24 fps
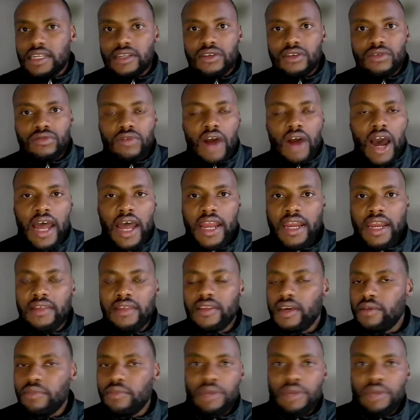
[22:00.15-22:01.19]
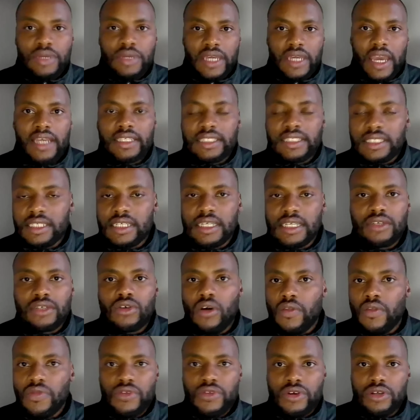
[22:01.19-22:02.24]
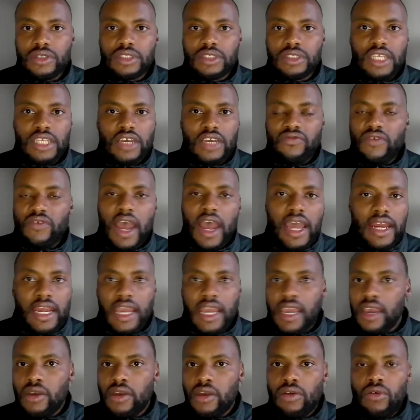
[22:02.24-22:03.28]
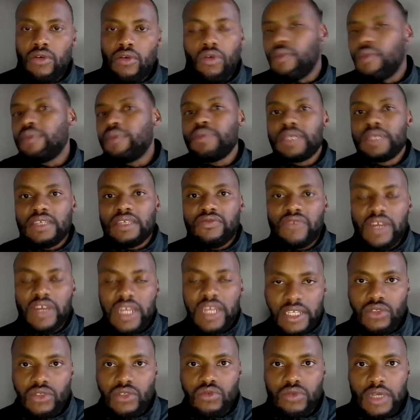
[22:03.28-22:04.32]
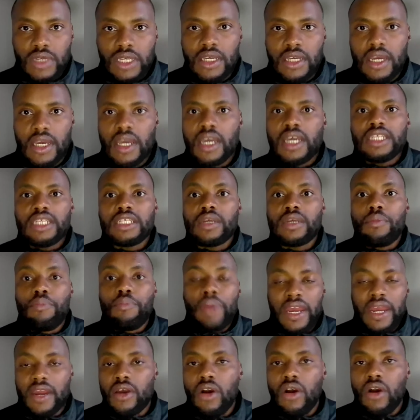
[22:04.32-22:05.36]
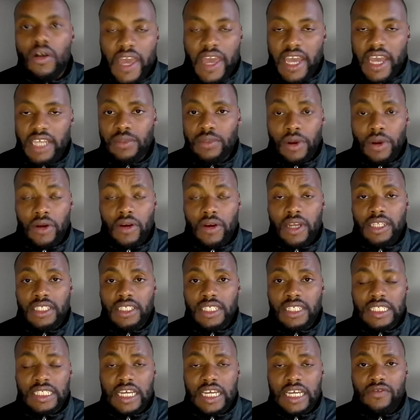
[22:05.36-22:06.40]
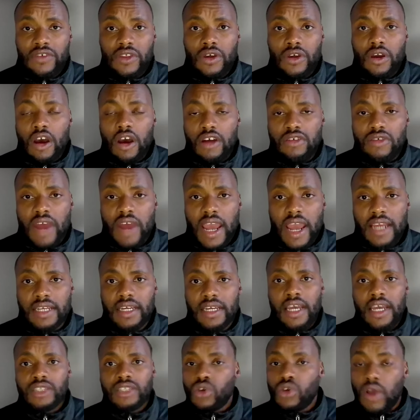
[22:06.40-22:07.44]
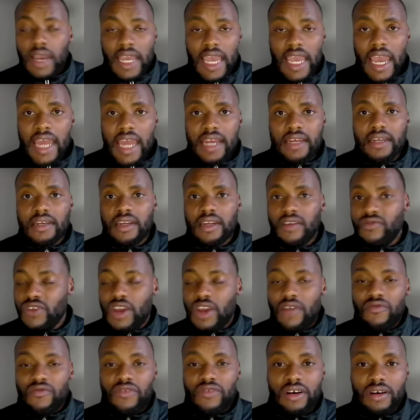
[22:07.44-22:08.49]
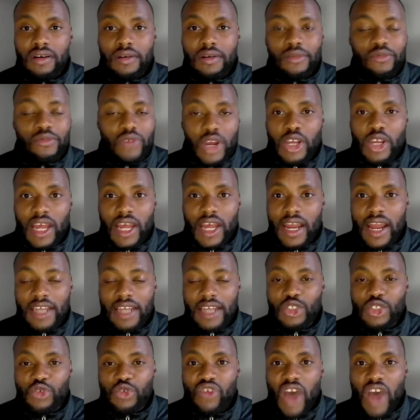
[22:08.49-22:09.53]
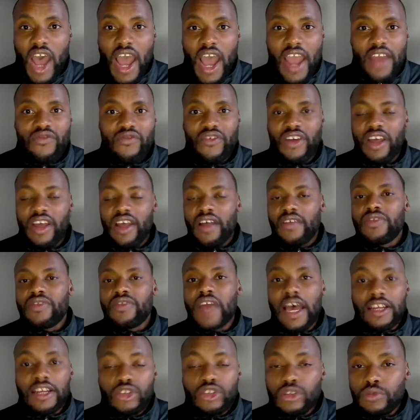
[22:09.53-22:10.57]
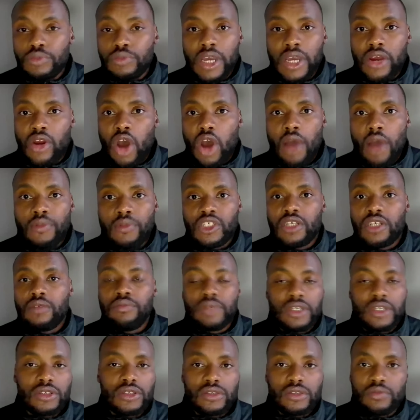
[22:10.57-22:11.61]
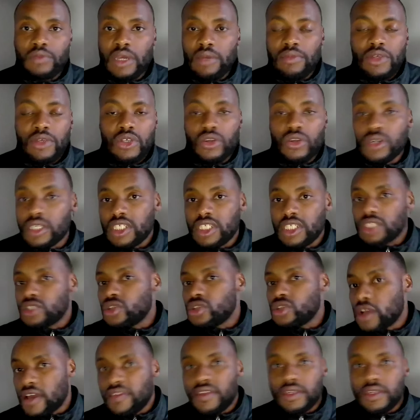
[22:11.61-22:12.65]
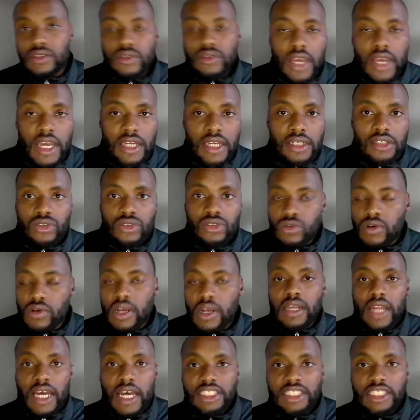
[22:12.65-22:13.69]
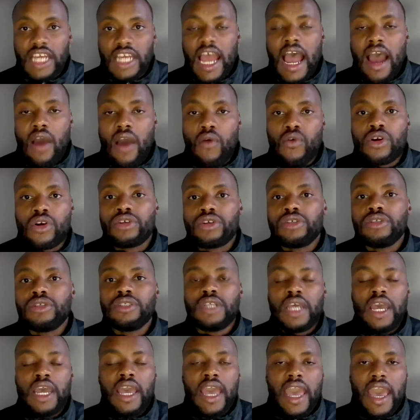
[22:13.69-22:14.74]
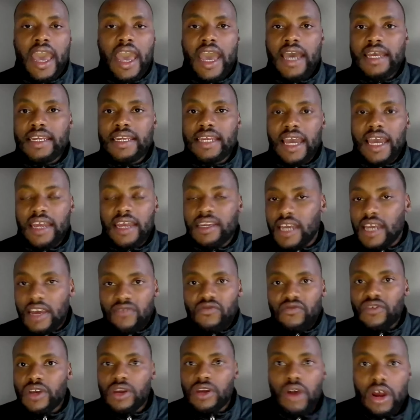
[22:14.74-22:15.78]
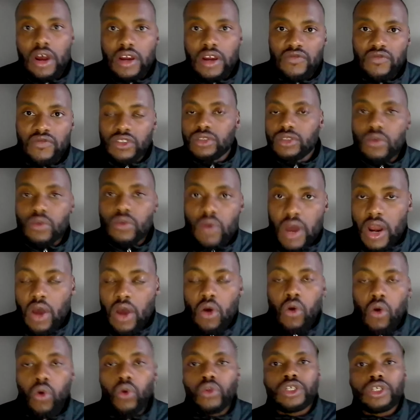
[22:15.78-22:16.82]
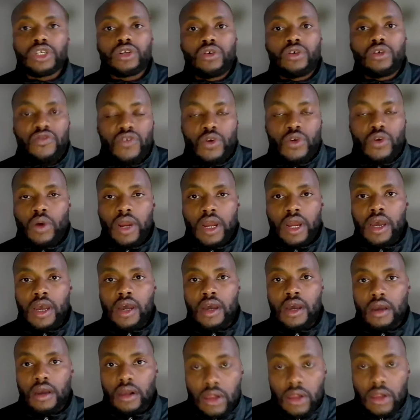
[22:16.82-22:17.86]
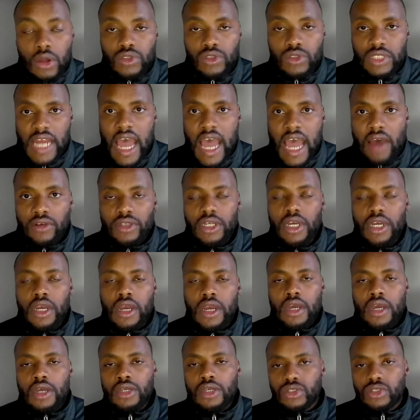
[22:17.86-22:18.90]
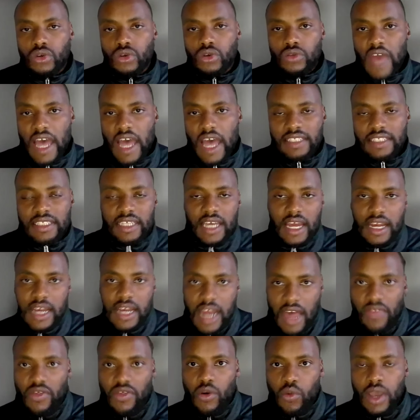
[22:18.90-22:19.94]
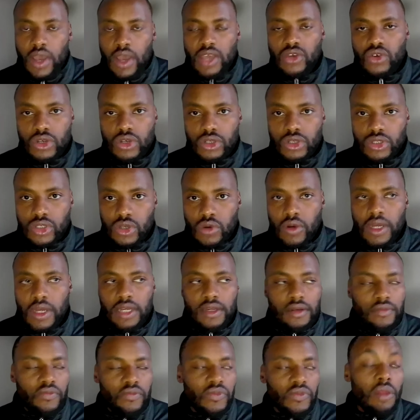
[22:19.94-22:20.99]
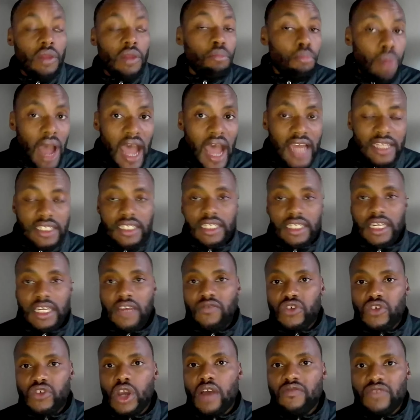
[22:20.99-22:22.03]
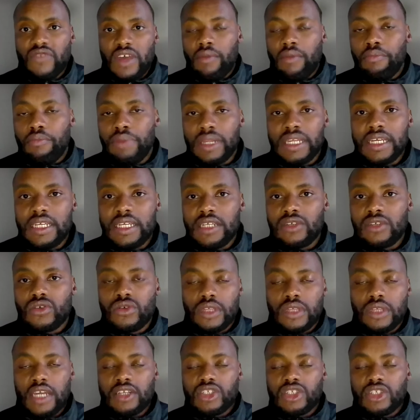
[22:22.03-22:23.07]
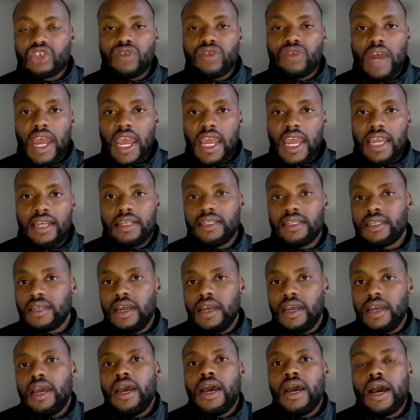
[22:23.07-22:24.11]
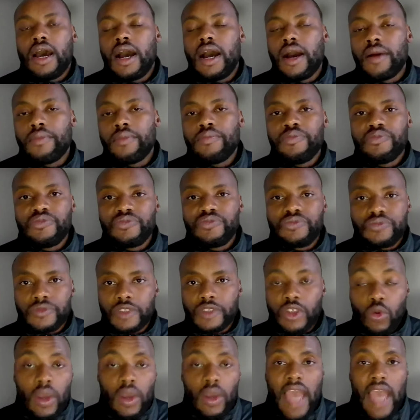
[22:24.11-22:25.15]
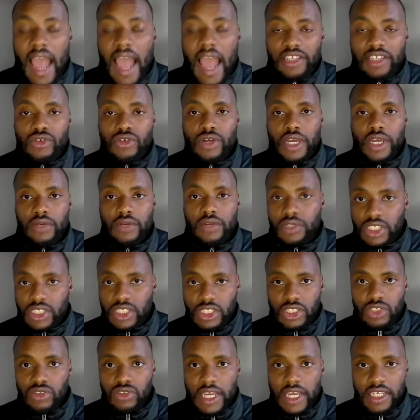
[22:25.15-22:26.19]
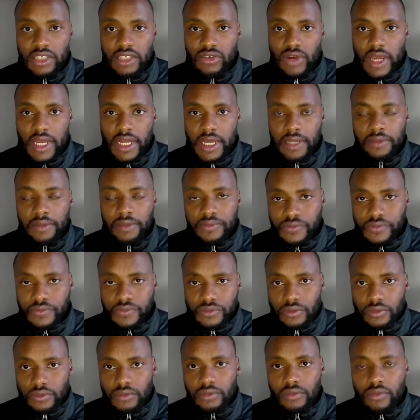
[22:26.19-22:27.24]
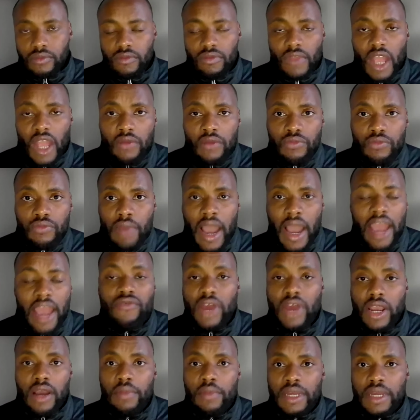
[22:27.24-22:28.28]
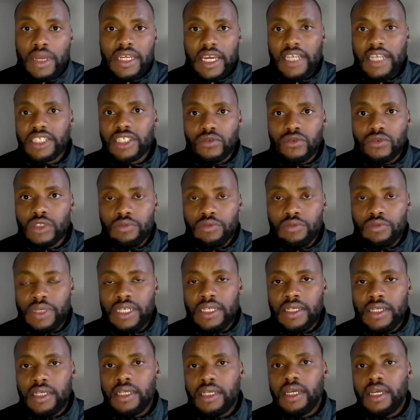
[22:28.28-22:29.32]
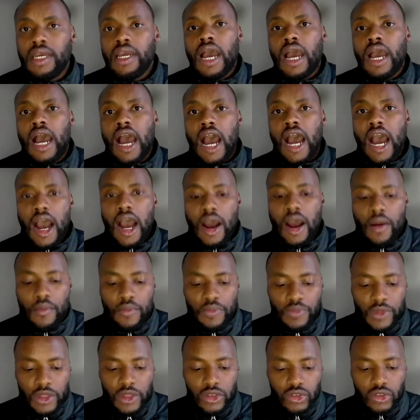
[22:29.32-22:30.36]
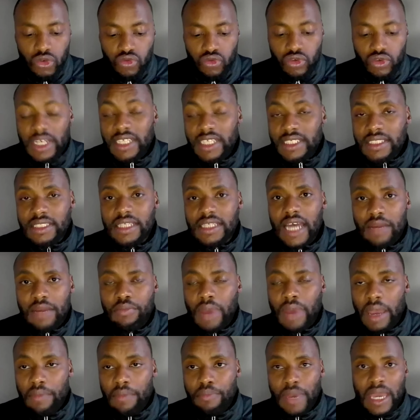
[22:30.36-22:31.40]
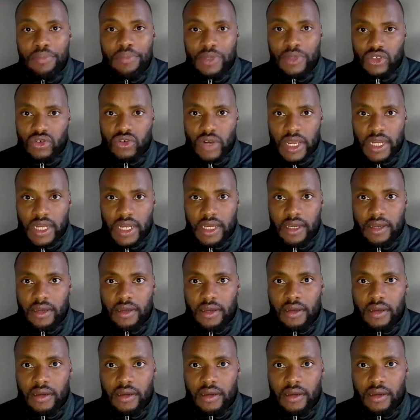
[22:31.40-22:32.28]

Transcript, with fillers: it run and then maybe exit it on Thursday, Friday, or maybe even next week depending on the expiration date for the contract. So again, if you have a regular nine to five, that could be an option because maybe you could just look at the trade during lunch hour and and and figure out if you still want to hold it or if you want to close it out. So that's another way you could do it. But if you have the ability to then trade um, the way I trade, which is day trading, my recommendation would be um, you really start by paper trading